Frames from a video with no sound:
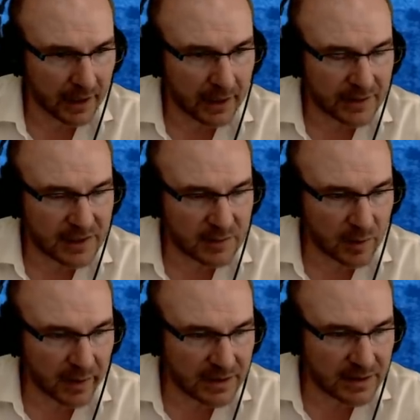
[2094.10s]
This is
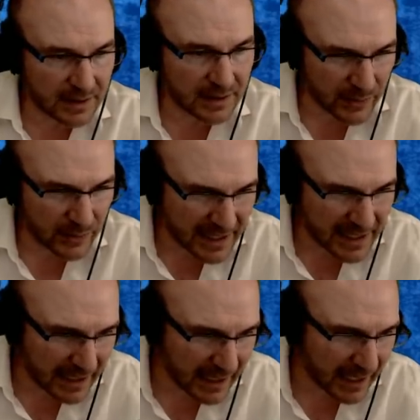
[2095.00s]
mimesis with
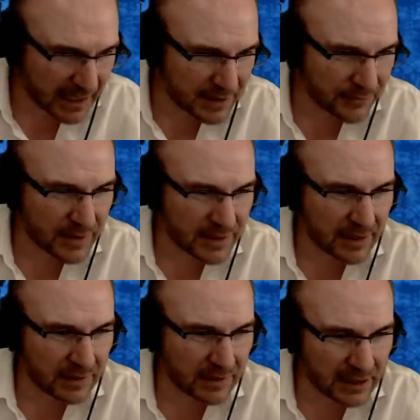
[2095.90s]
Second Kings four to
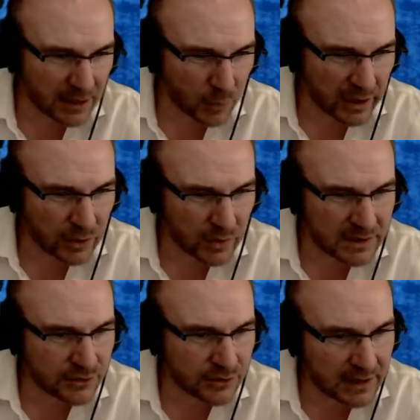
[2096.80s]
seven, like the widow who was
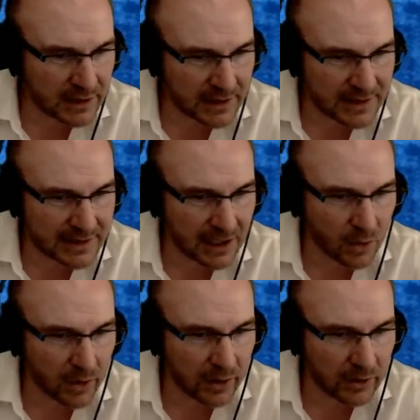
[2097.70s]
instructed to sell
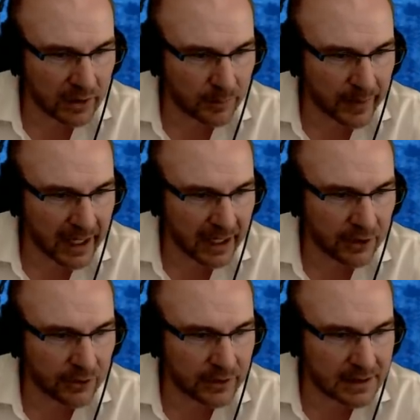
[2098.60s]
oil and pay
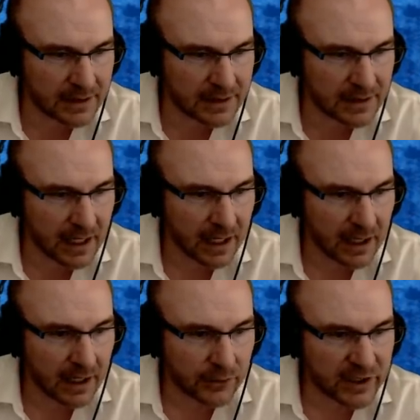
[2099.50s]
your debts.
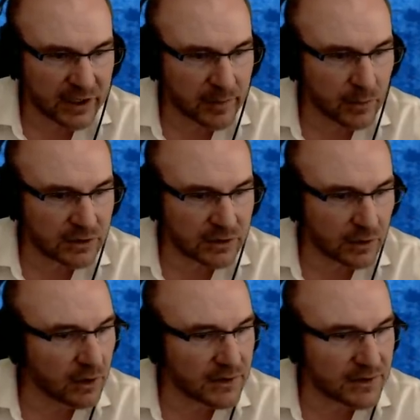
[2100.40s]
The rich man was told
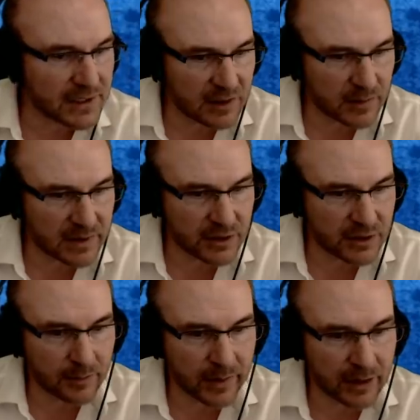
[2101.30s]
to also his possession
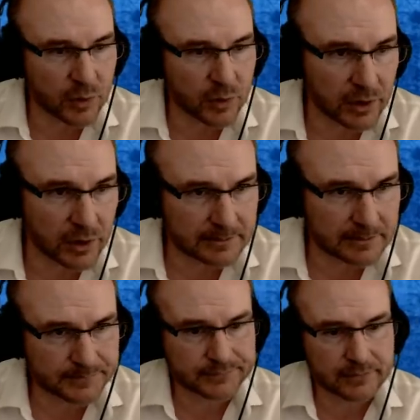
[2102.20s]
and pay the poor.
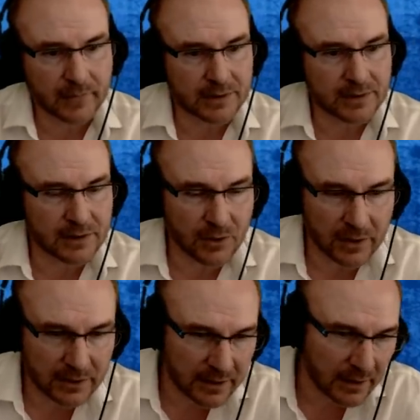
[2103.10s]
This is
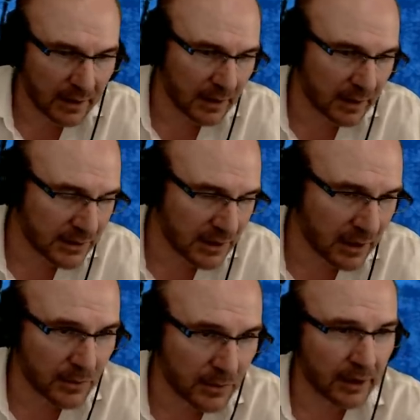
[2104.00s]
according to uh,
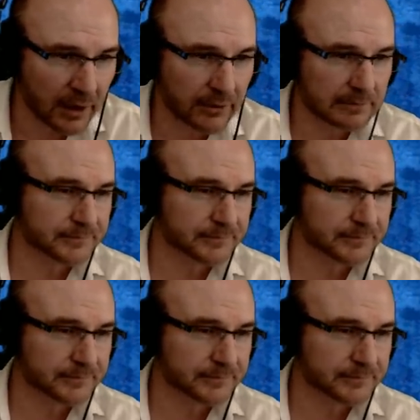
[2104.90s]
scholar Roth.